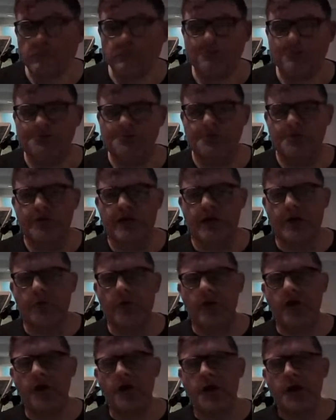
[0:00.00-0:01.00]
Let's put it that
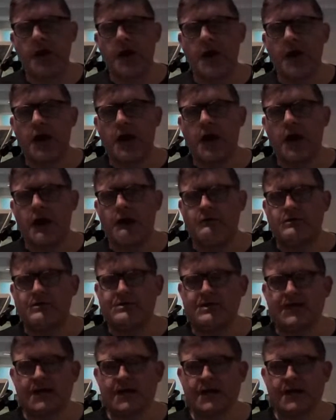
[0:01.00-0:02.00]
way. It was
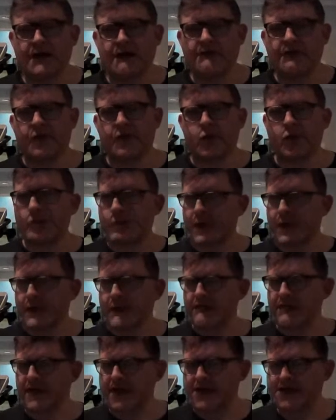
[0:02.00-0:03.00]
done in a very opaque
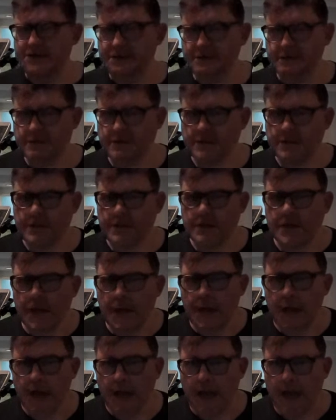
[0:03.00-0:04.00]
fashion,
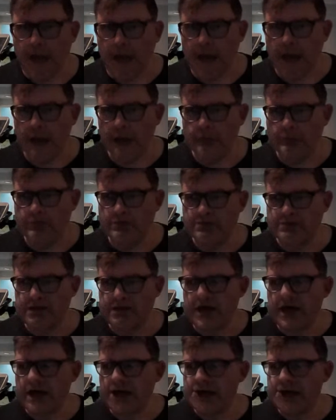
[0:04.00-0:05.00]
and it was
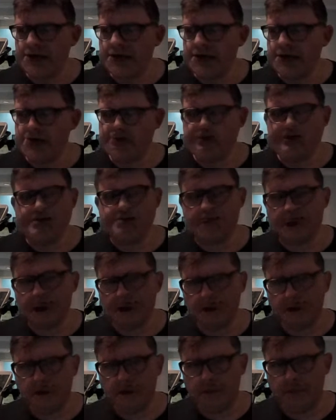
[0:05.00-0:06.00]
not
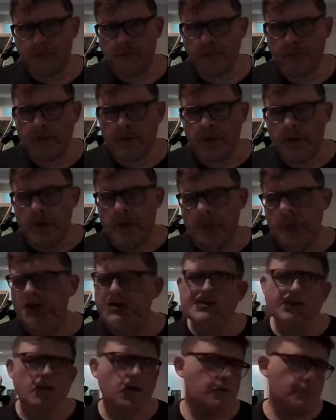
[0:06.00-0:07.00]
transparent.
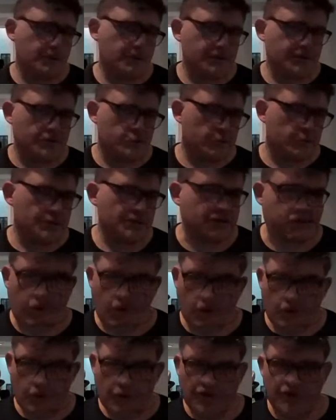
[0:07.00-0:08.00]
Because open source, the
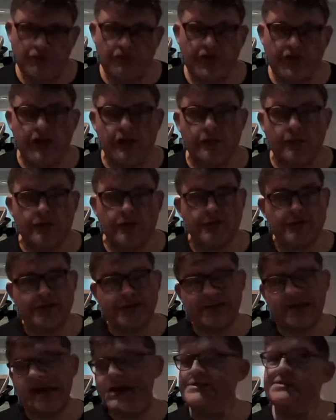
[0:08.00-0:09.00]
code is available, the
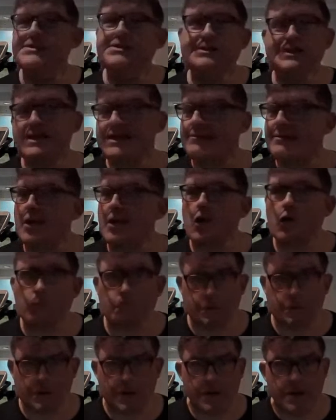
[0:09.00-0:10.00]
discussions tend to be
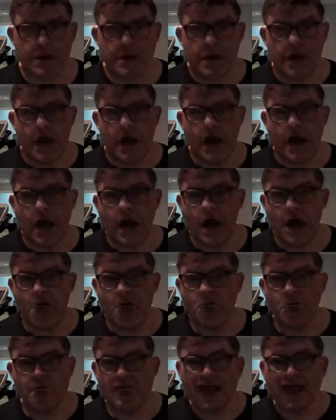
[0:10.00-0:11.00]
open.
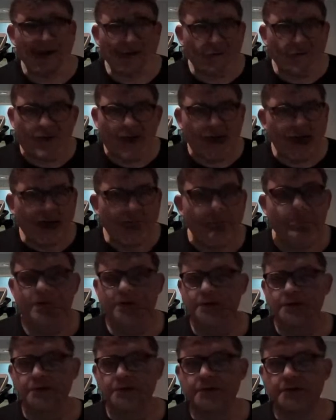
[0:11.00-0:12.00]
That couldn't happen.